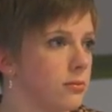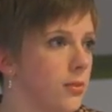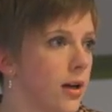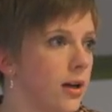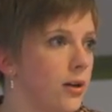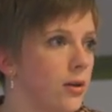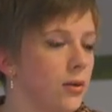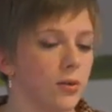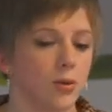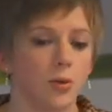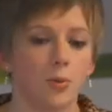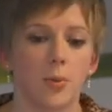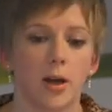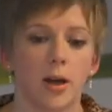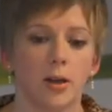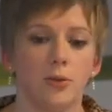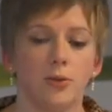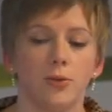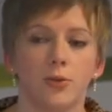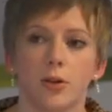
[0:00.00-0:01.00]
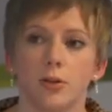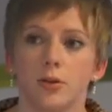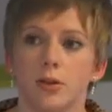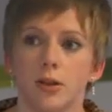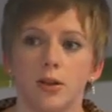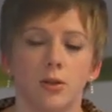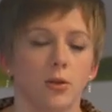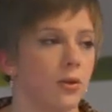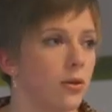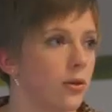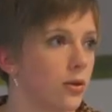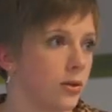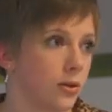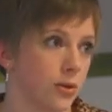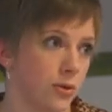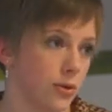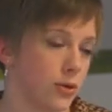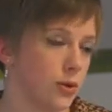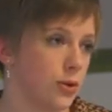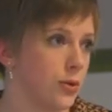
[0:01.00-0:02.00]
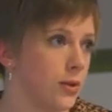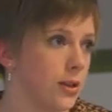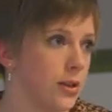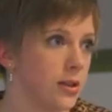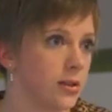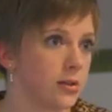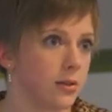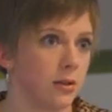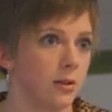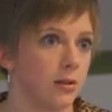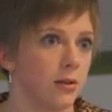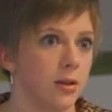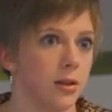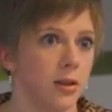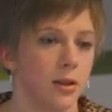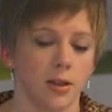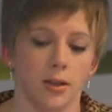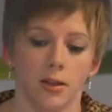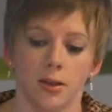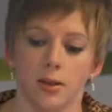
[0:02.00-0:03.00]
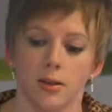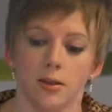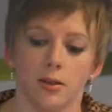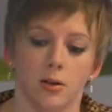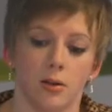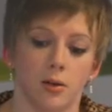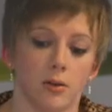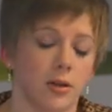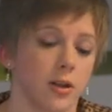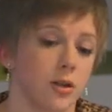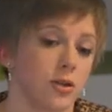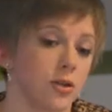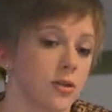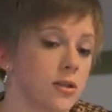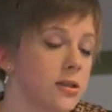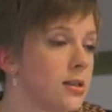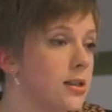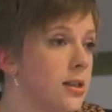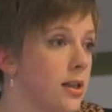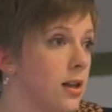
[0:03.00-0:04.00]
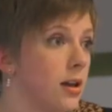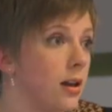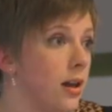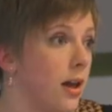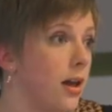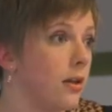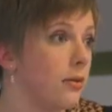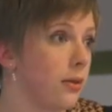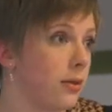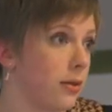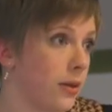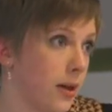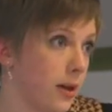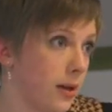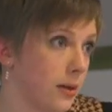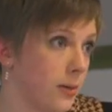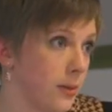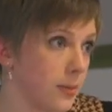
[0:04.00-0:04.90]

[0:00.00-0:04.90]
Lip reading: I don't know, manufactured in other countries, or they just steal everything.